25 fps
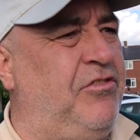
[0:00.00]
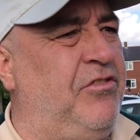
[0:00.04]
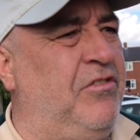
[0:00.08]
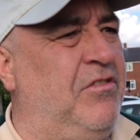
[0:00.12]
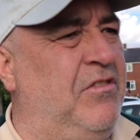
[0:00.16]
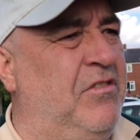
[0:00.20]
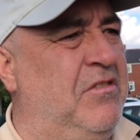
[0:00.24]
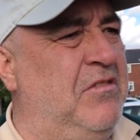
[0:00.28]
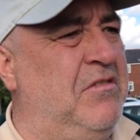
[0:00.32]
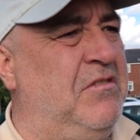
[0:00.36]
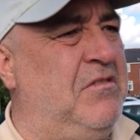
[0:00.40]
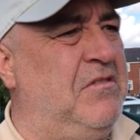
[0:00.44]
Chance
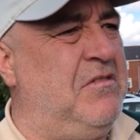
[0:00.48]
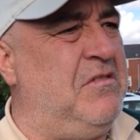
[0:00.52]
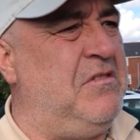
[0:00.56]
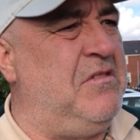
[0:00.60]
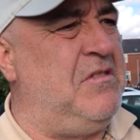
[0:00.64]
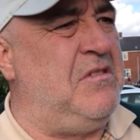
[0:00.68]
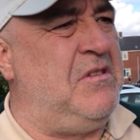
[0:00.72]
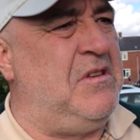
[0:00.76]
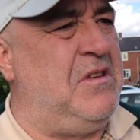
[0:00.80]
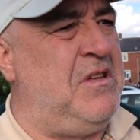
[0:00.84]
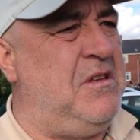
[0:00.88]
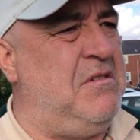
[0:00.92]

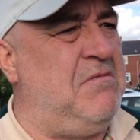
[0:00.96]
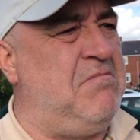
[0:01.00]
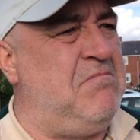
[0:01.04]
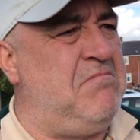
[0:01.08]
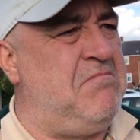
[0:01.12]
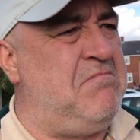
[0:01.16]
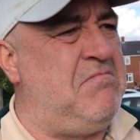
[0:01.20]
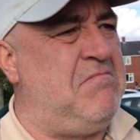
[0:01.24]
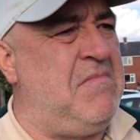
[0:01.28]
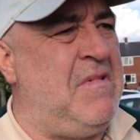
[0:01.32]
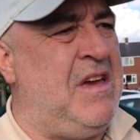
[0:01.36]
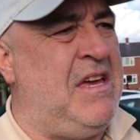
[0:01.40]

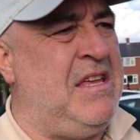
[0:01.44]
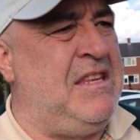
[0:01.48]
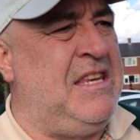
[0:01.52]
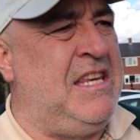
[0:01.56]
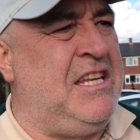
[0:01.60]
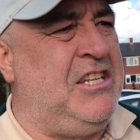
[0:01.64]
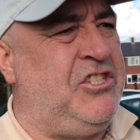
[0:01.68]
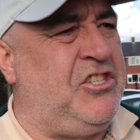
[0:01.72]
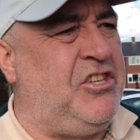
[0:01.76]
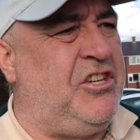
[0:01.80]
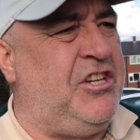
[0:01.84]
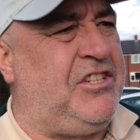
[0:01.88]
in
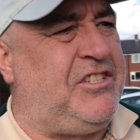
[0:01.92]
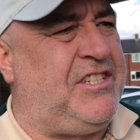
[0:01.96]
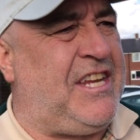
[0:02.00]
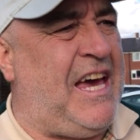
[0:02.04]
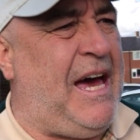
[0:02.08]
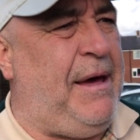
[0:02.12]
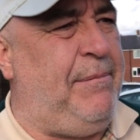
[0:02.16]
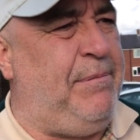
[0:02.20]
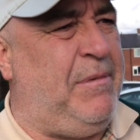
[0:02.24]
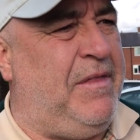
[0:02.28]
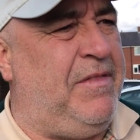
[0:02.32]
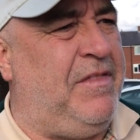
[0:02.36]
injury
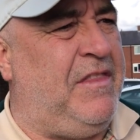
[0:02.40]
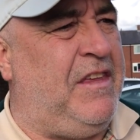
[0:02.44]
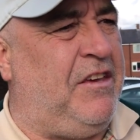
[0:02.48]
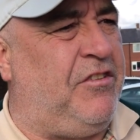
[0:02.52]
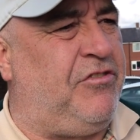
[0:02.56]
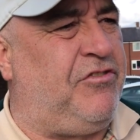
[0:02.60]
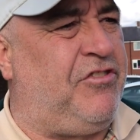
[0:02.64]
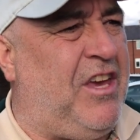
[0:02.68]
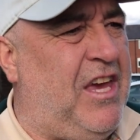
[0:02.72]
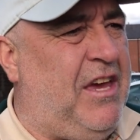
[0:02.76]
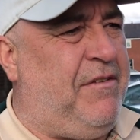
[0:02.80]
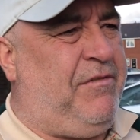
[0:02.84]
time, didn't they?
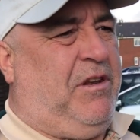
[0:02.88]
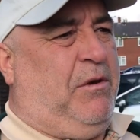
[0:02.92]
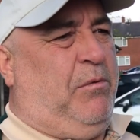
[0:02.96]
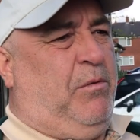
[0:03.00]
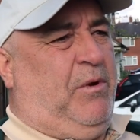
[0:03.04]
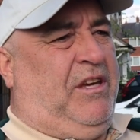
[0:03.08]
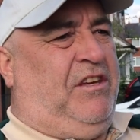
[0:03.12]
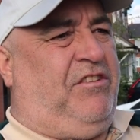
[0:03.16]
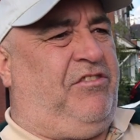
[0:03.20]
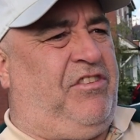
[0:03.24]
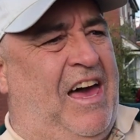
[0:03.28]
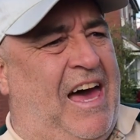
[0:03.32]
Saved it
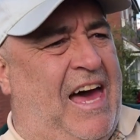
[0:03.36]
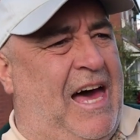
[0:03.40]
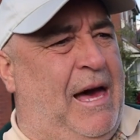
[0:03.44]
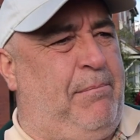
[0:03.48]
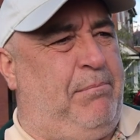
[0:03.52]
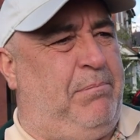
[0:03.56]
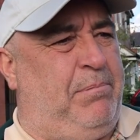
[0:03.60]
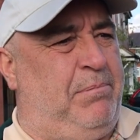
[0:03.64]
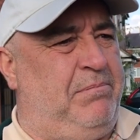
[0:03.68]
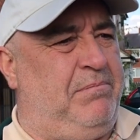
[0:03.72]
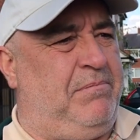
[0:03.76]
with his arm.